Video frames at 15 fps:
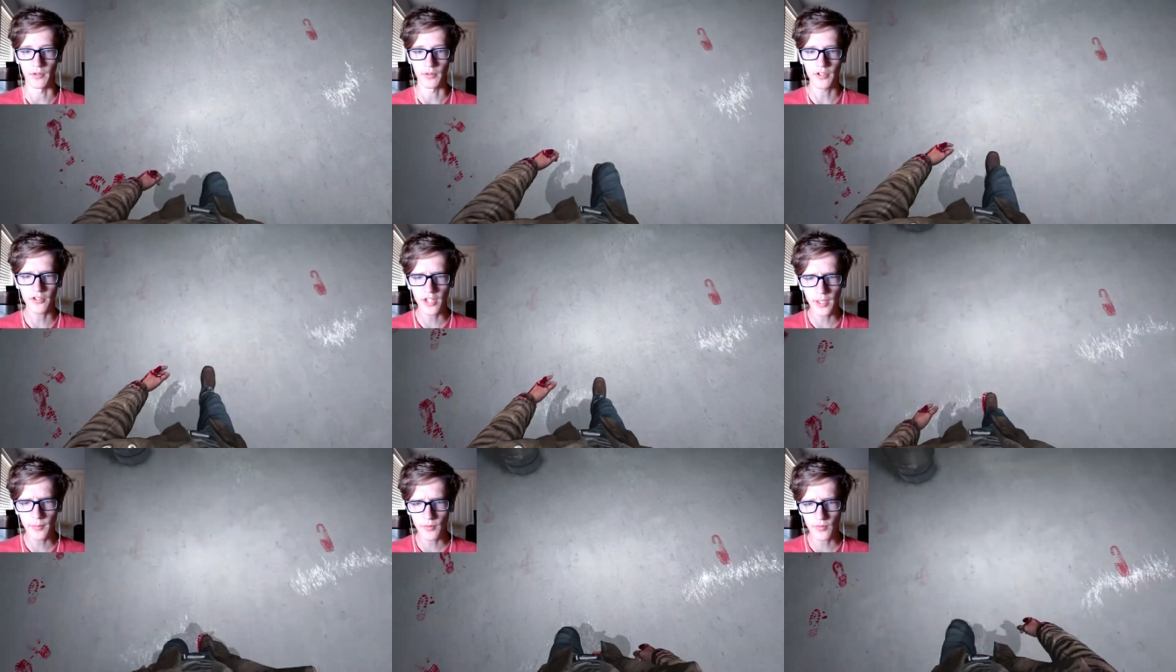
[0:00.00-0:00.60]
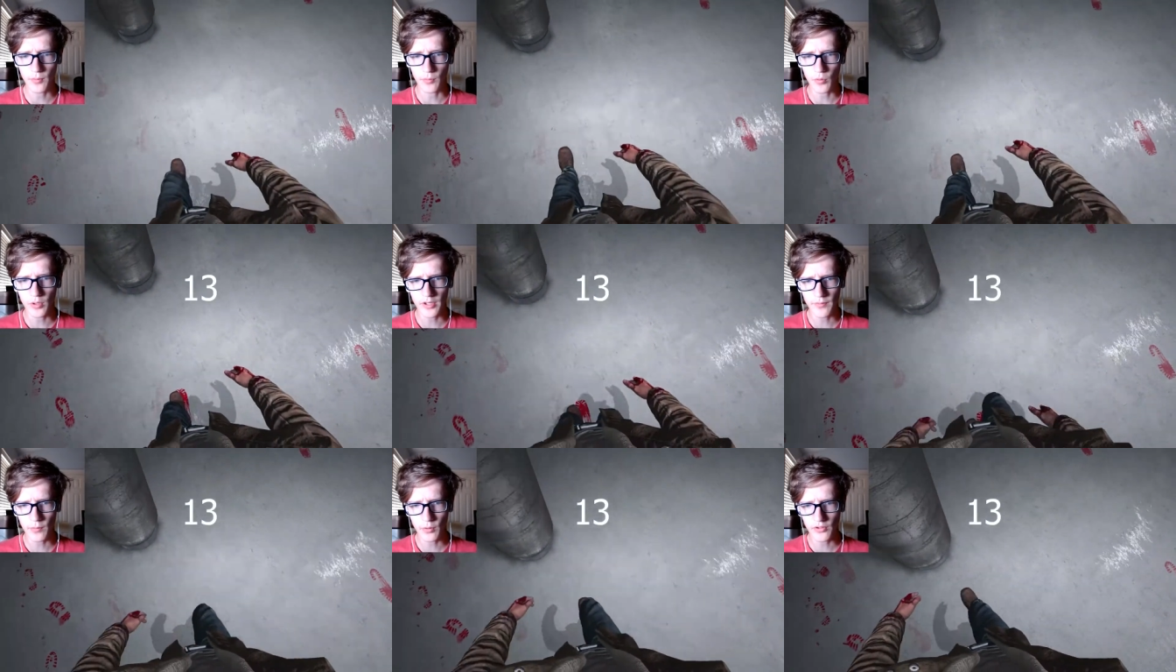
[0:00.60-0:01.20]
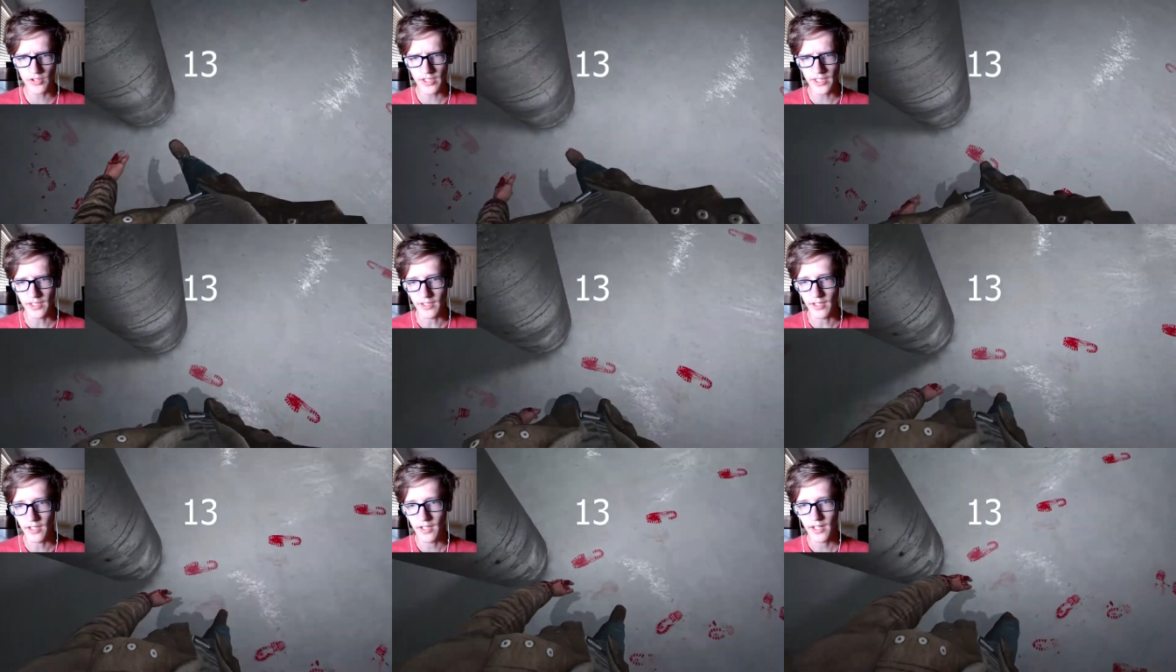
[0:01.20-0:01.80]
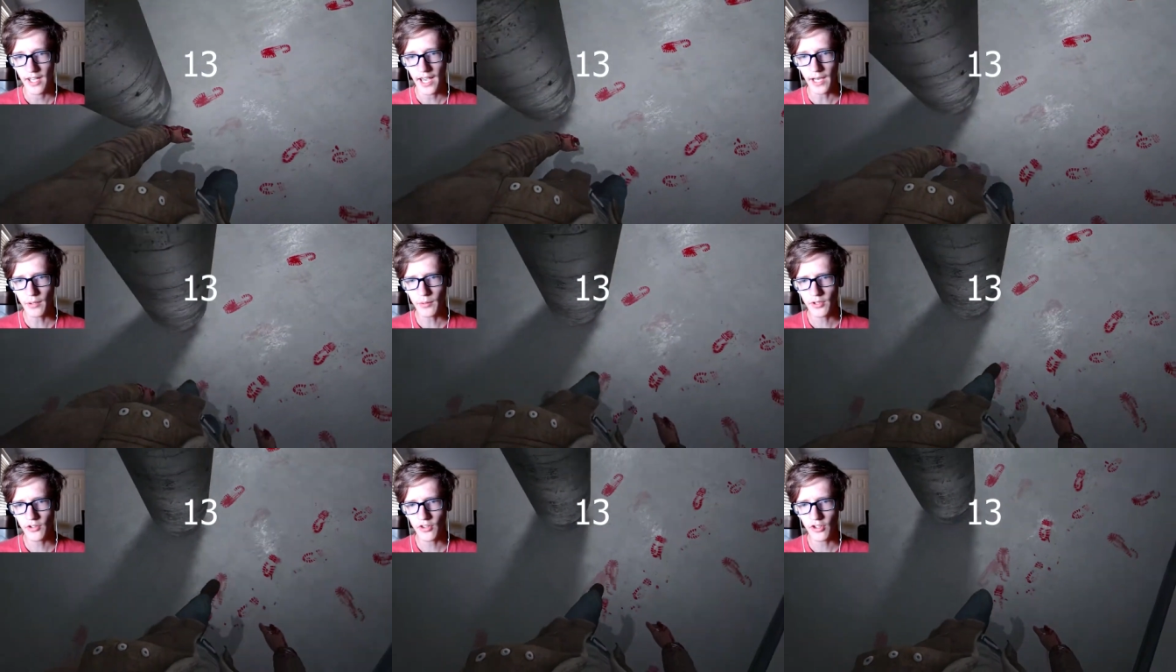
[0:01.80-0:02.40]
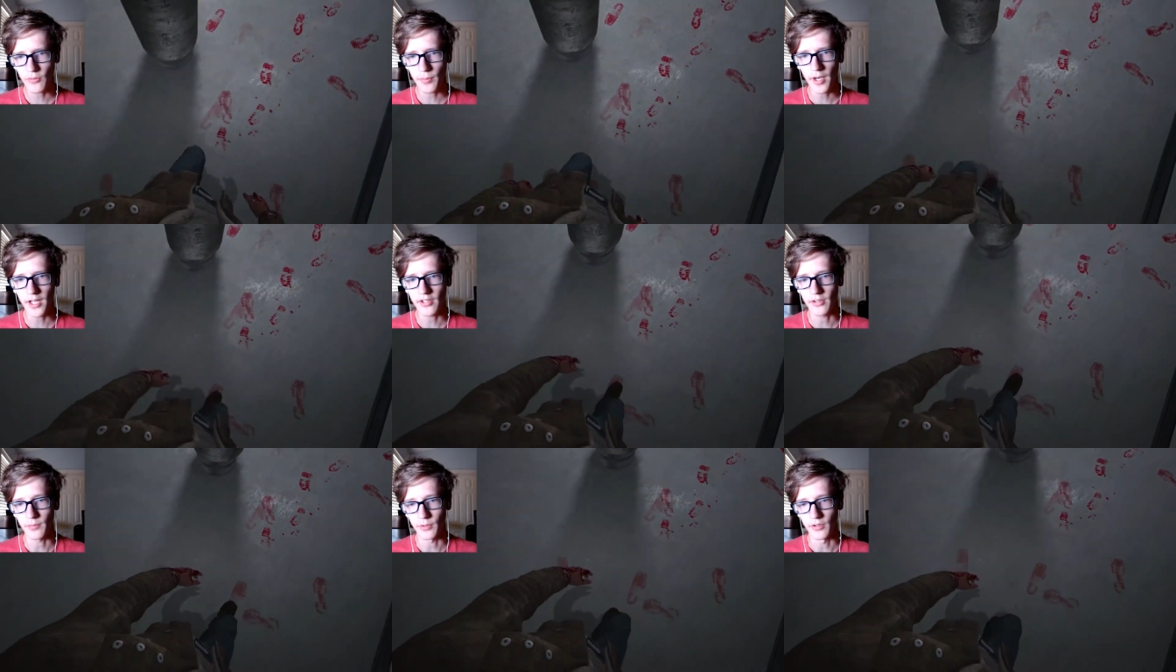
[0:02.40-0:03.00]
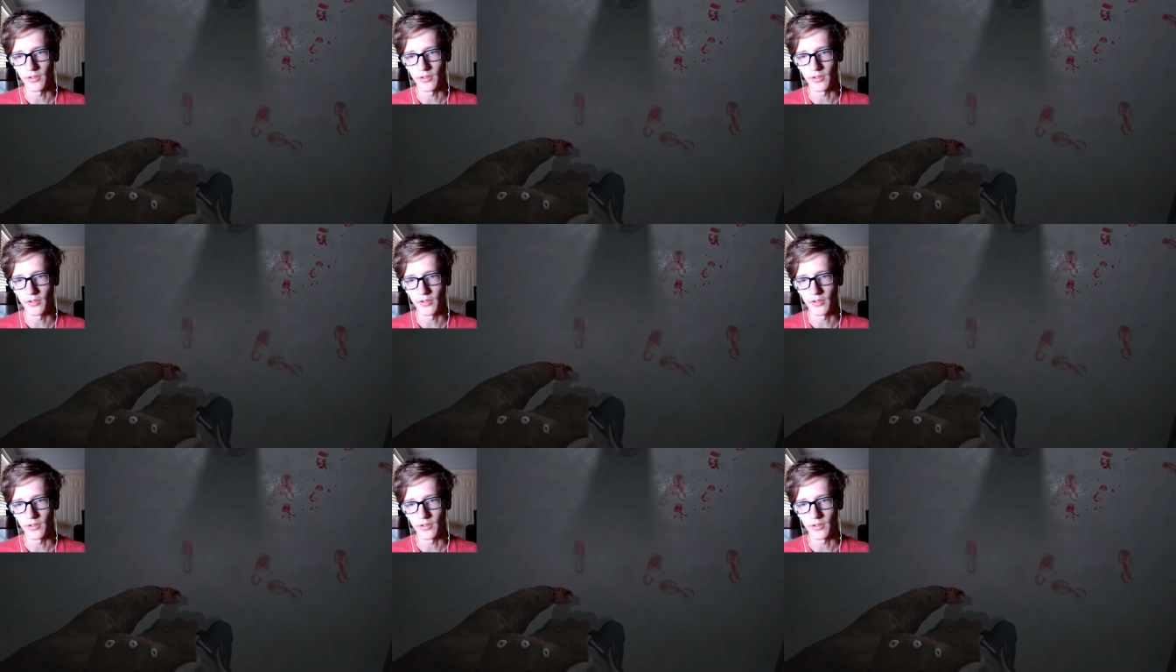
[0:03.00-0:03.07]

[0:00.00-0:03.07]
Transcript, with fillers: This game is from 2014. How is this possible?